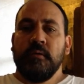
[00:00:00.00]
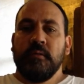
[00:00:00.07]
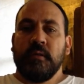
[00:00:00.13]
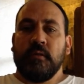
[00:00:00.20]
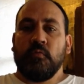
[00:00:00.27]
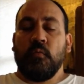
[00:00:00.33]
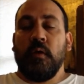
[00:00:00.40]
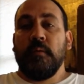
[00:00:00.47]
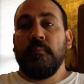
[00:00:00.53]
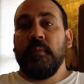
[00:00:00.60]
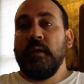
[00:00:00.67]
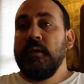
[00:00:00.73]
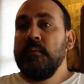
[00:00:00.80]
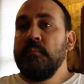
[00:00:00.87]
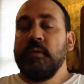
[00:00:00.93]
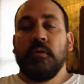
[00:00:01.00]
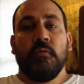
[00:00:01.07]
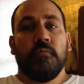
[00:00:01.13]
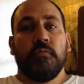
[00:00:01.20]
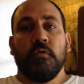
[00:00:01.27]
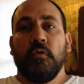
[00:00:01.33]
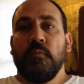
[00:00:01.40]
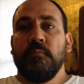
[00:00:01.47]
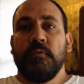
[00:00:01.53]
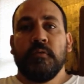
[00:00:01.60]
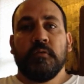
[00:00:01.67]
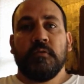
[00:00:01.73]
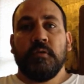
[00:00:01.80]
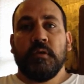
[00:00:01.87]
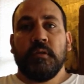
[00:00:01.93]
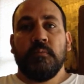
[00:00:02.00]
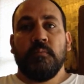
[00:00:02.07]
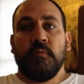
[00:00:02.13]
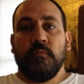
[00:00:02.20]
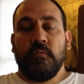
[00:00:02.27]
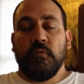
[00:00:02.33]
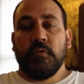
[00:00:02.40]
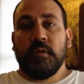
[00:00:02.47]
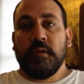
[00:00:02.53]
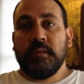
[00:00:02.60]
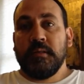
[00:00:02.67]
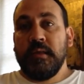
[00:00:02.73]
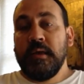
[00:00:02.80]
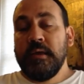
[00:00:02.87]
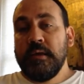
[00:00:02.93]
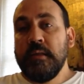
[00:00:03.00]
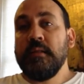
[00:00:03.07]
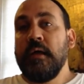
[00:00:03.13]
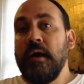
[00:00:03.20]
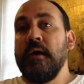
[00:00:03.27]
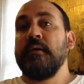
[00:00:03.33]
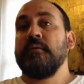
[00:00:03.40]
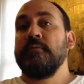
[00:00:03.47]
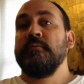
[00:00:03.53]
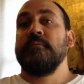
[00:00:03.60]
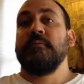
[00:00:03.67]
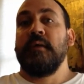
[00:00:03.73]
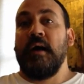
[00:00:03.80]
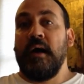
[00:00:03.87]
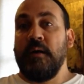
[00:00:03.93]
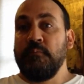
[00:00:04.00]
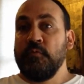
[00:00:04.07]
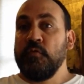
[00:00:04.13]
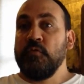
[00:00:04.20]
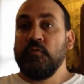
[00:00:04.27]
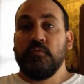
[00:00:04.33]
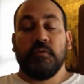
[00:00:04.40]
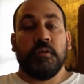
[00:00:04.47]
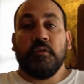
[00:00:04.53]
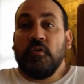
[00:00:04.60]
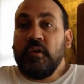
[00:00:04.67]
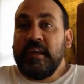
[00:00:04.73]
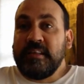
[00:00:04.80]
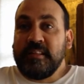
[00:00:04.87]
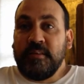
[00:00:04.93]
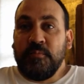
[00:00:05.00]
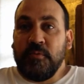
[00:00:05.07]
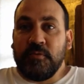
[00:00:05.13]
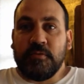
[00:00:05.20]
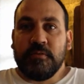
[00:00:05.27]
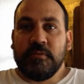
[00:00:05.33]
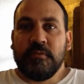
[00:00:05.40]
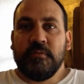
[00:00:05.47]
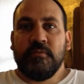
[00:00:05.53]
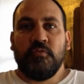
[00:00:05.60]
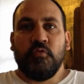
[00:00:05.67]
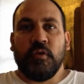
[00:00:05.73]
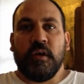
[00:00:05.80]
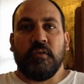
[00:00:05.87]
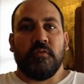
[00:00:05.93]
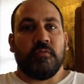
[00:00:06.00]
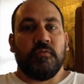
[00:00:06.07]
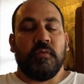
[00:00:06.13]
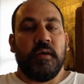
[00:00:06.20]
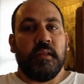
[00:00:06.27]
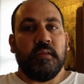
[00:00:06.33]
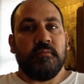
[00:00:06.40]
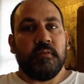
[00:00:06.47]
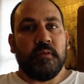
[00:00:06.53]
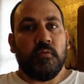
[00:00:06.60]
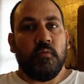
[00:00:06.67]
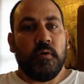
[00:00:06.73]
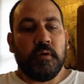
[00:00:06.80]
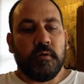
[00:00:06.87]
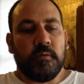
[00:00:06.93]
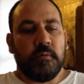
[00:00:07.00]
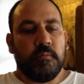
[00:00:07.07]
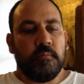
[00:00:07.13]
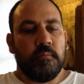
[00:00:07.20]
That's why many of the objects created before that date are absolutely collectibles. You cannot find even a wear.